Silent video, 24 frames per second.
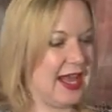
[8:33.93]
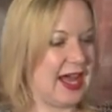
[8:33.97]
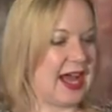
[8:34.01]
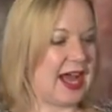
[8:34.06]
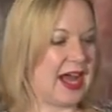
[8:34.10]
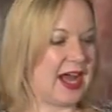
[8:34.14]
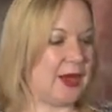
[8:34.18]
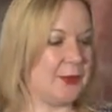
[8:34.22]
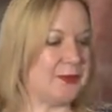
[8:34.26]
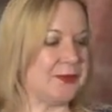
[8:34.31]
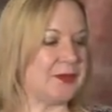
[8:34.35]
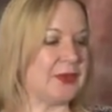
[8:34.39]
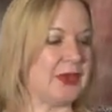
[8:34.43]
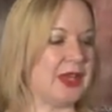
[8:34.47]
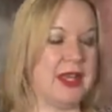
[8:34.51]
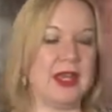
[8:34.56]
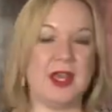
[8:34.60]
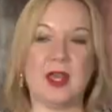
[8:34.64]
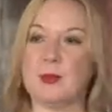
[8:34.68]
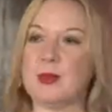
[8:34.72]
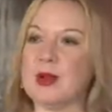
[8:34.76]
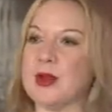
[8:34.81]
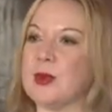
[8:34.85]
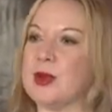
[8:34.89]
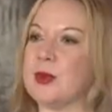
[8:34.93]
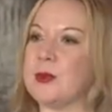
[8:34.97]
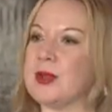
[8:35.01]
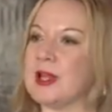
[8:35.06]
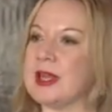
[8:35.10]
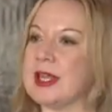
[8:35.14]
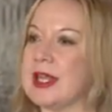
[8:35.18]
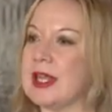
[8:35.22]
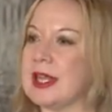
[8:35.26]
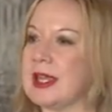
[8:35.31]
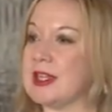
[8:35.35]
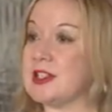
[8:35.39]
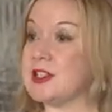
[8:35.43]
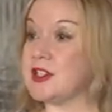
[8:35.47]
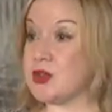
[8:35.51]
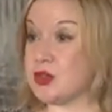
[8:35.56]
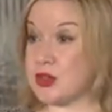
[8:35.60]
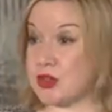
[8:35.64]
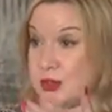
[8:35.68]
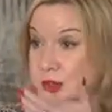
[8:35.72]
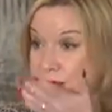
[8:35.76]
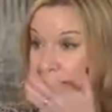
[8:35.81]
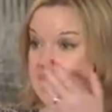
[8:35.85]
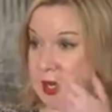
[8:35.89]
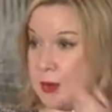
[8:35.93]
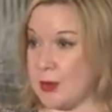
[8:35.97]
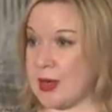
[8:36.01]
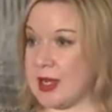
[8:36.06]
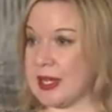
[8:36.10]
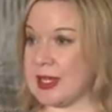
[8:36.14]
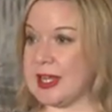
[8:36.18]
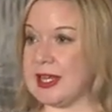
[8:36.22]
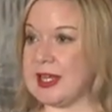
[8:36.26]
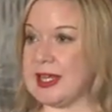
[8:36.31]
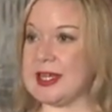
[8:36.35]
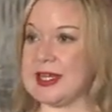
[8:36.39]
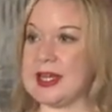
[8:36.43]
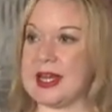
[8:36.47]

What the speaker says: But we're bringing in social networking